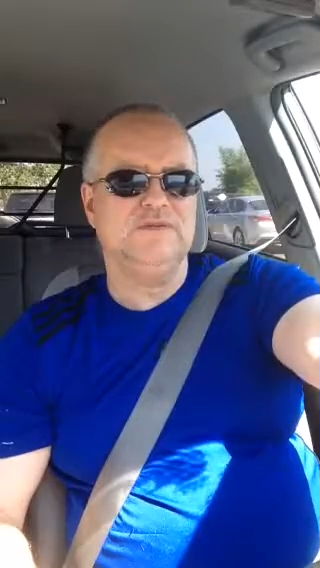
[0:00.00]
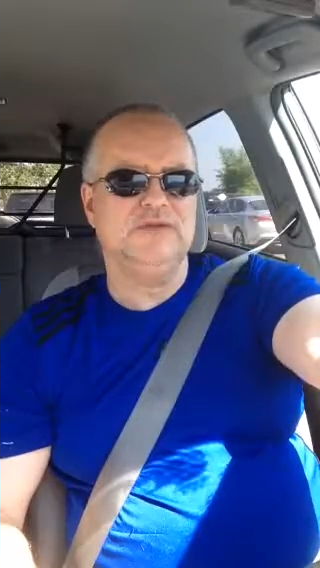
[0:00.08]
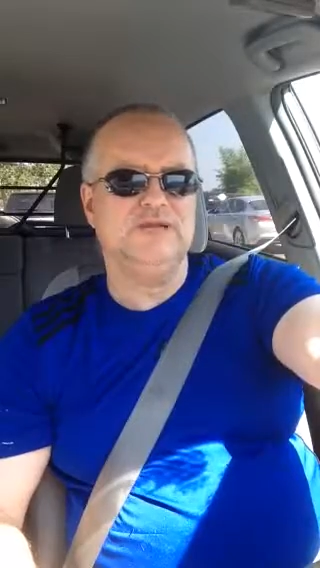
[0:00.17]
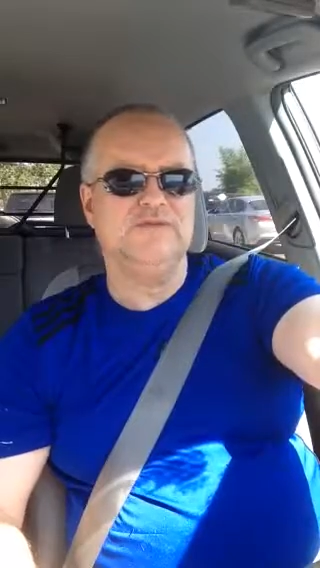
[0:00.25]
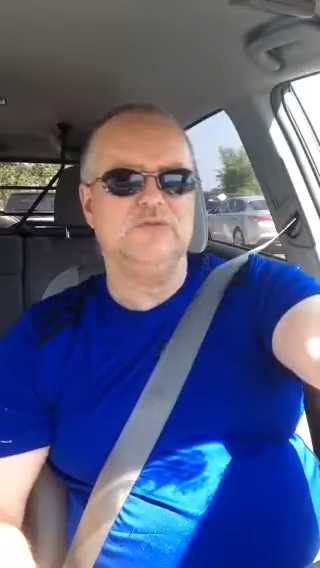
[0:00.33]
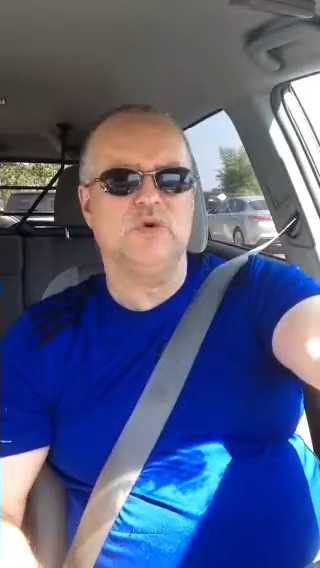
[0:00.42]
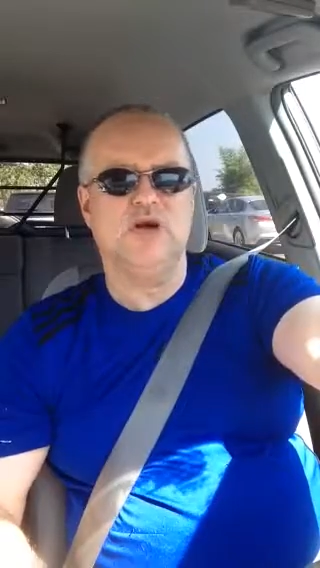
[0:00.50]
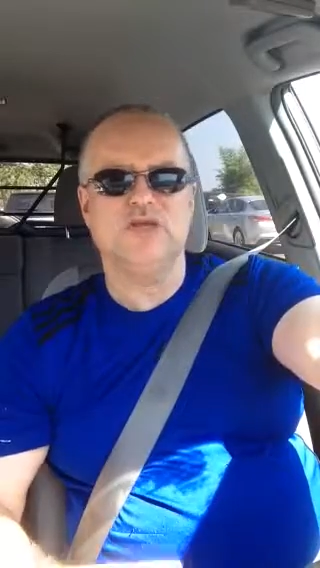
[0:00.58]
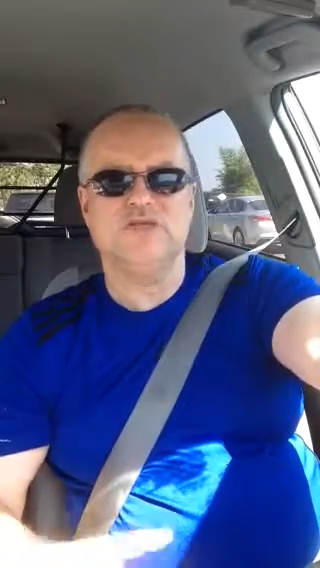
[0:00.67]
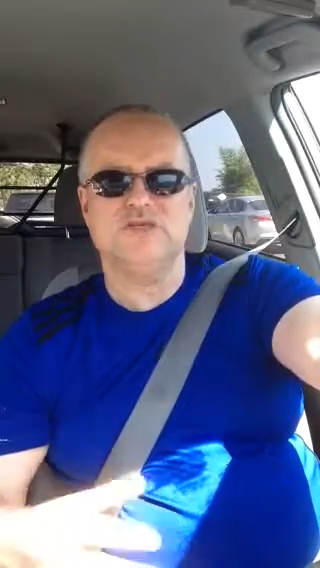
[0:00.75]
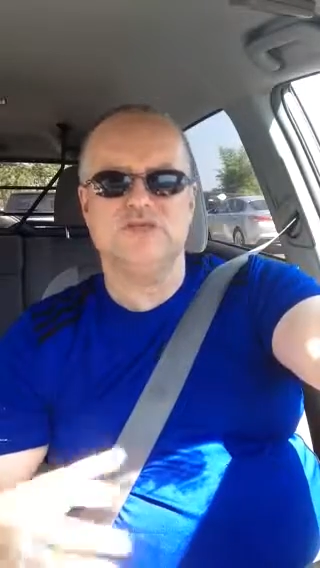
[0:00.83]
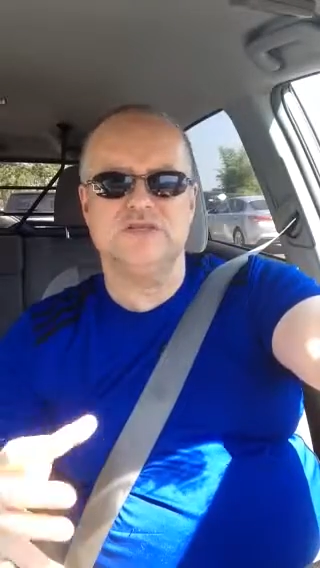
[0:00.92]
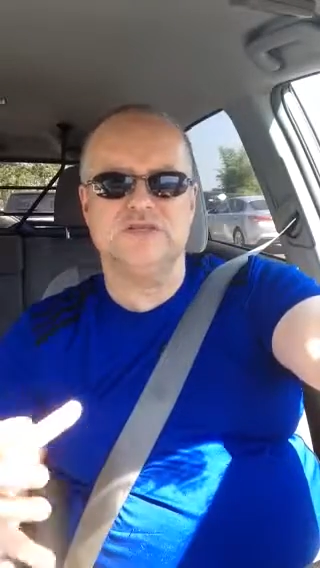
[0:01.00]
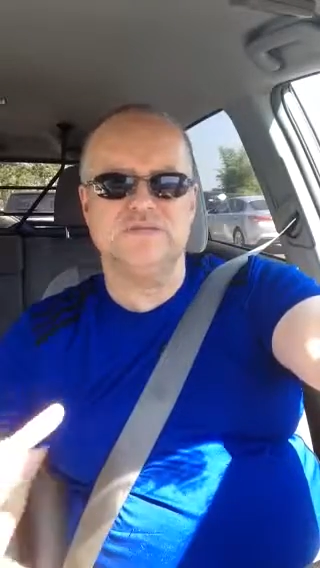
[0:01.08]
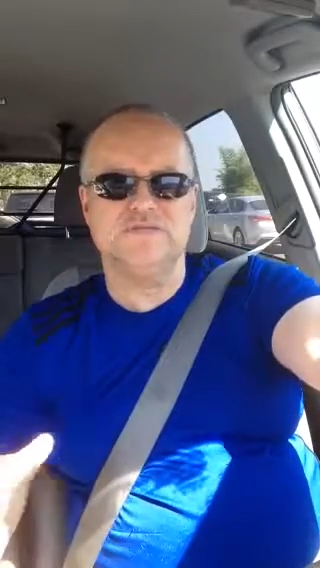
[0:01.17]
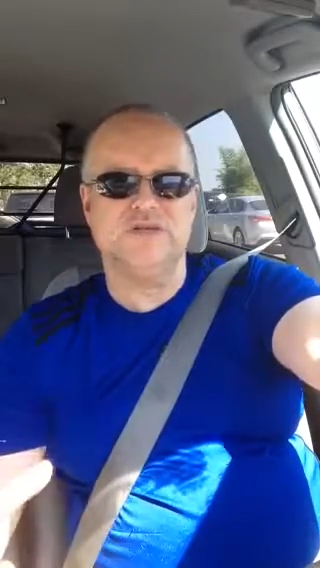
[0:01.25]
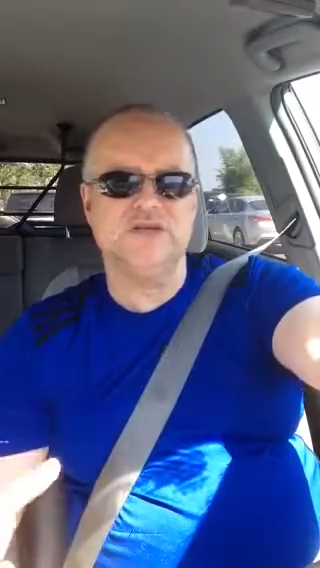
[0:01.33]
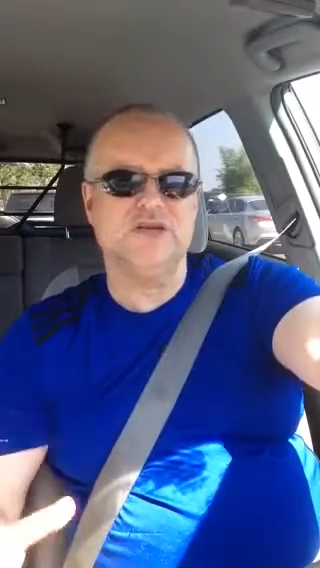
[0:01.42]
Again, if you watch
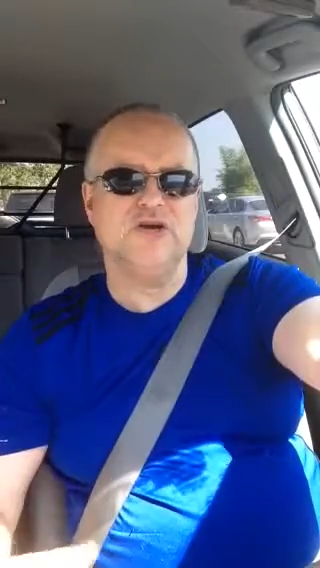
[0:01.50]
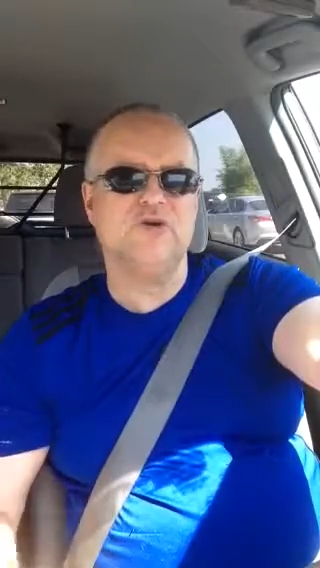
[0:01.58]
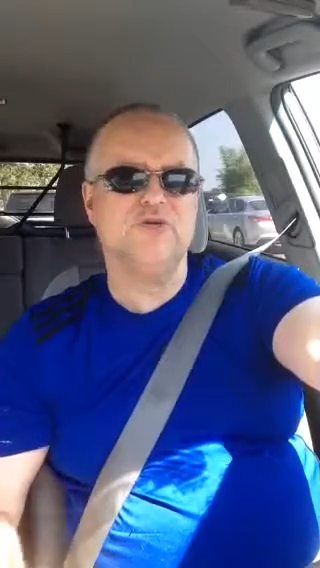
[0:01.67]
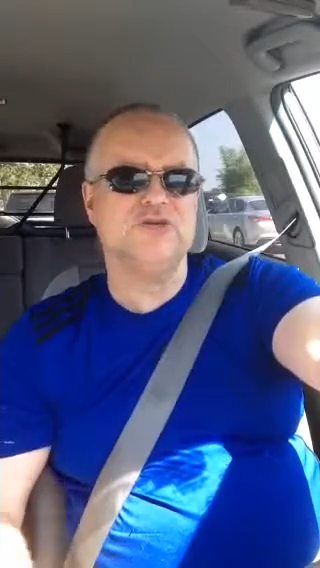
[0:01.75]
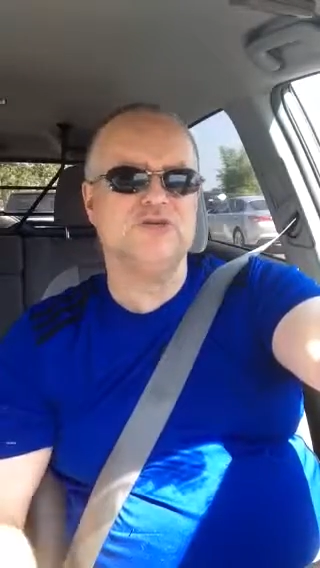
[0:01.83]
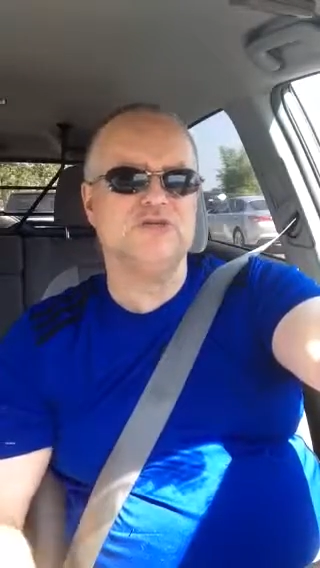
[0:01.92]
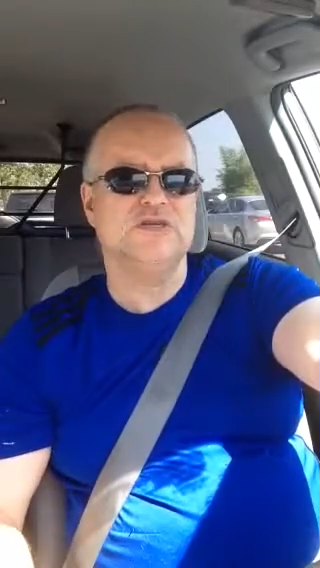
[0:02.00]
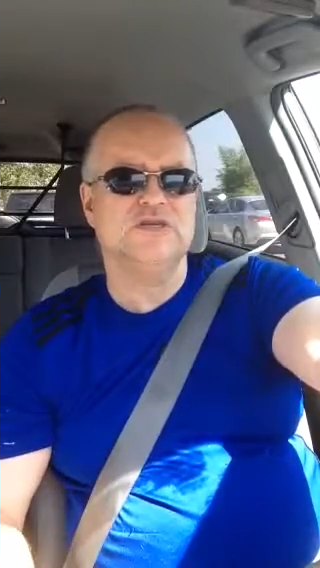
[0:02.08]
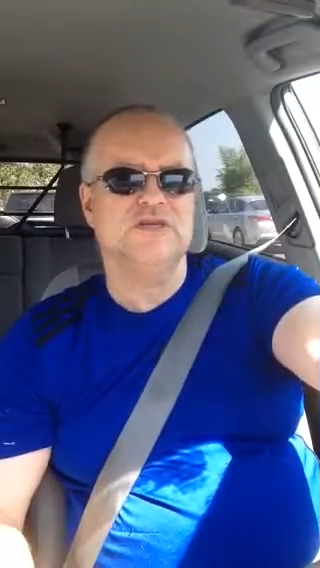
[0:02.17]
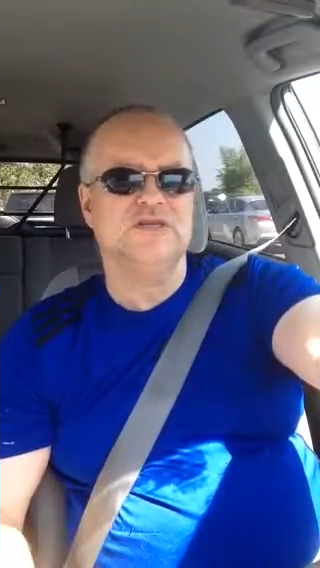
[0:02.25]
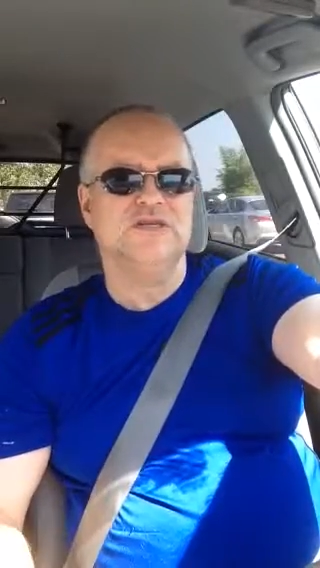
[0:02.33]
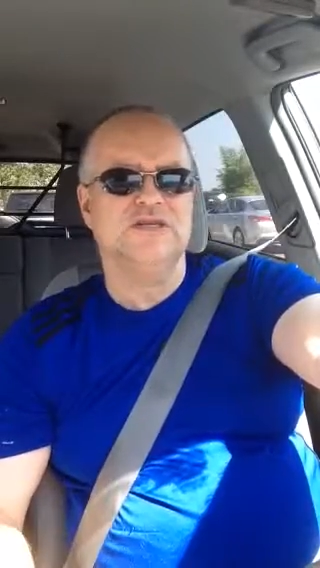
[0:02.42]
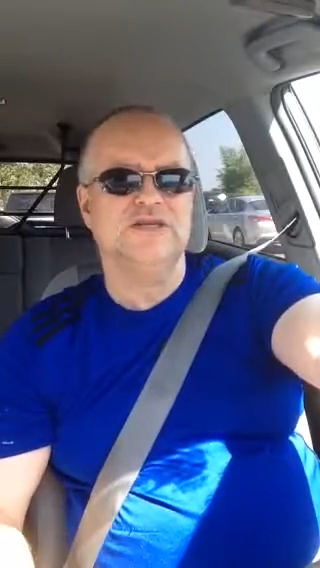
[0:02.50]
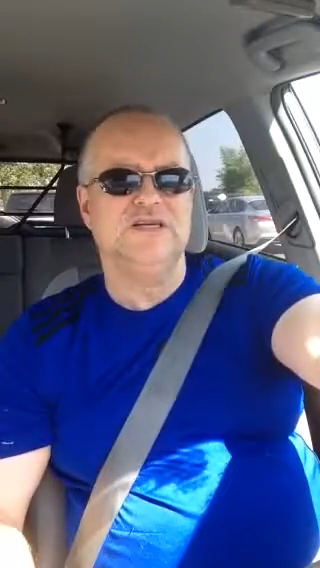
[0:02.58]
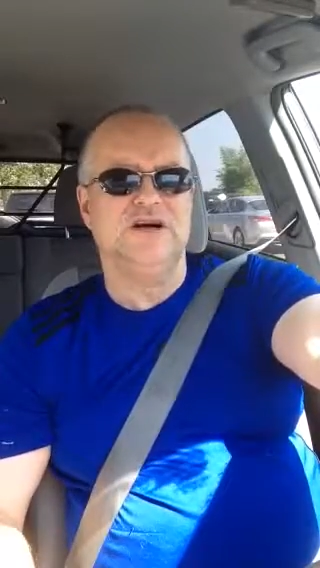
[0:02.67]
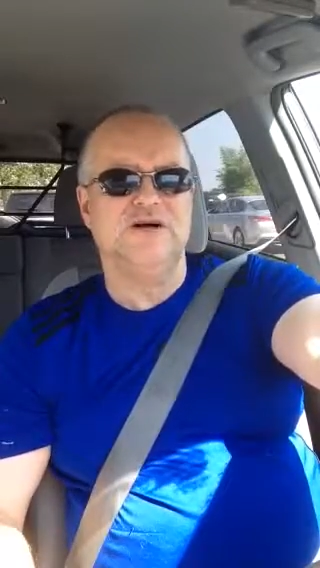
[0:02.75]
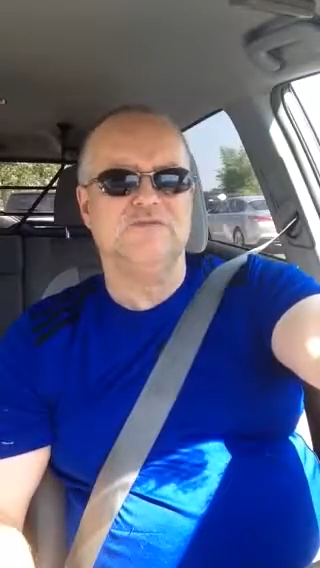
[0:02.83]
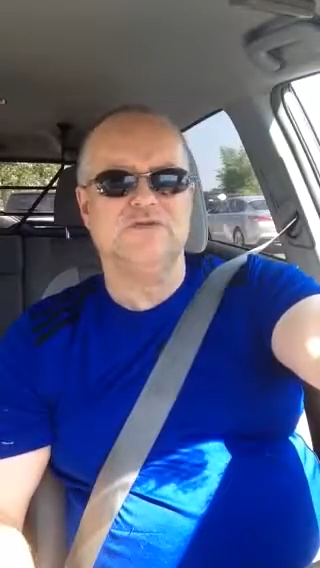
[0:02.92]
the videos, it
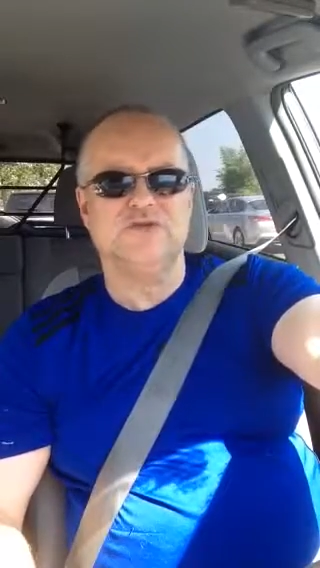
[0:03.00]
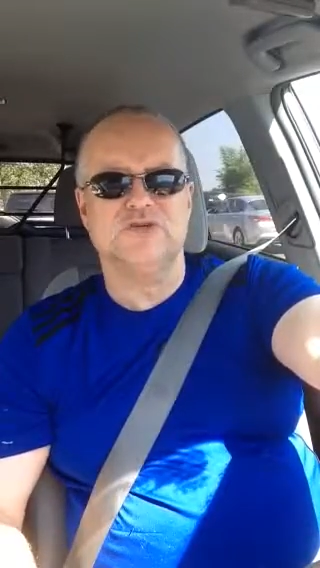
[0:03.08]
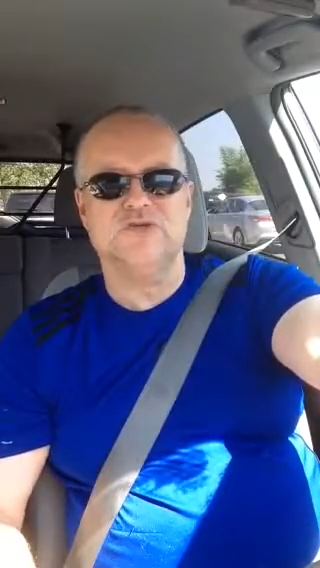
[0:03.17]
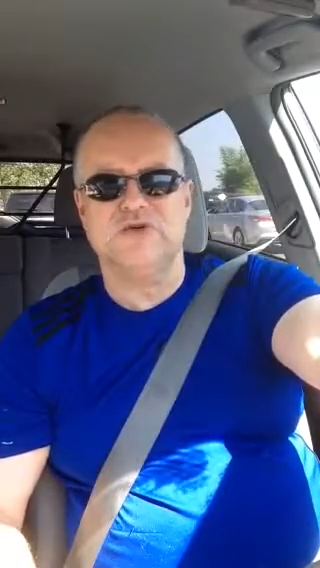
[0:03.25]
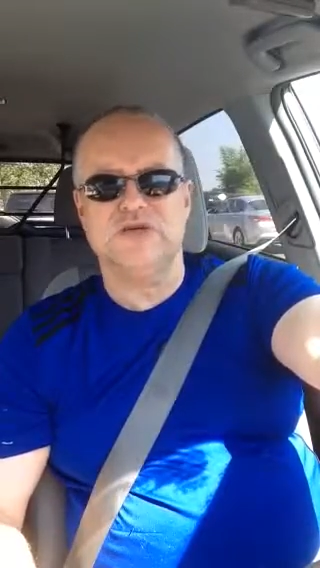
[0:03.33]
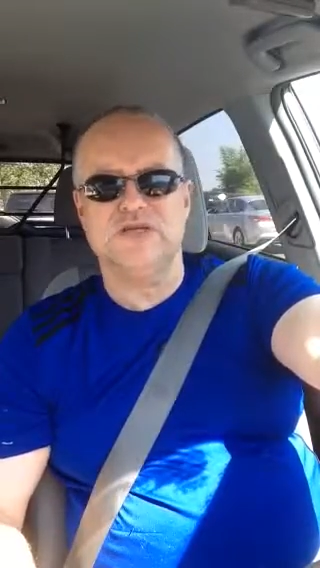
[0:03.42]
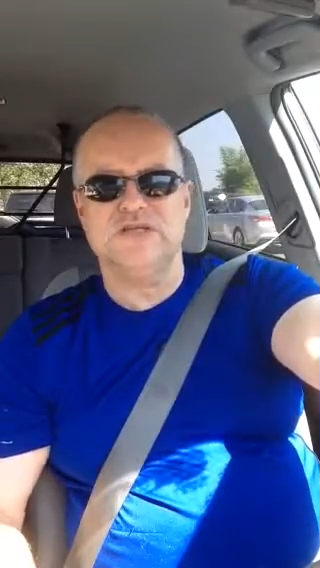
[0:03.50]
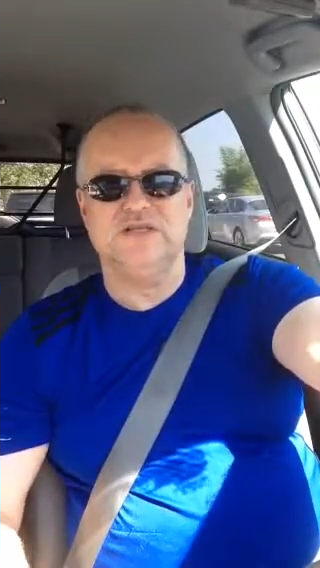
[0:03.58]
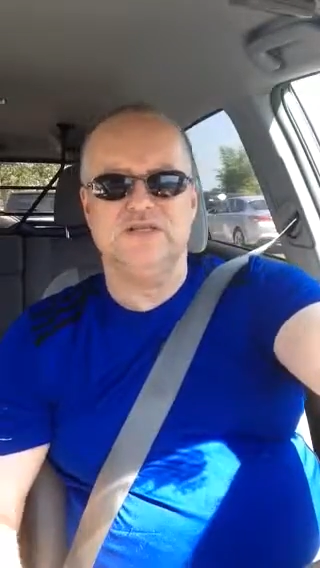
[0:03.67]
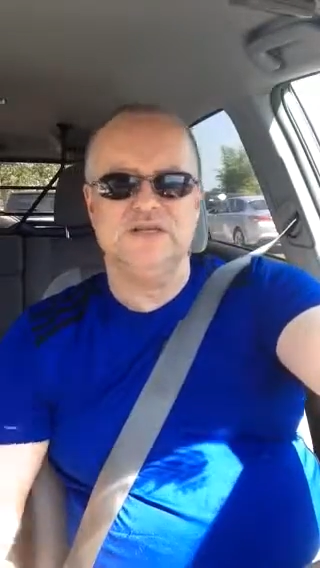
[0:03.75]
offers a great